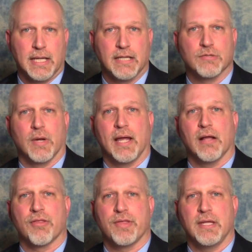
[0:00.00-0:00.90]
into a
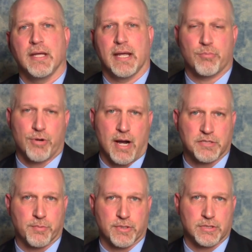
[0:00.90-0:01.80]
healthy and
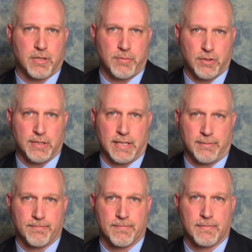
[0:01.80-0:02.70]
prosperous community.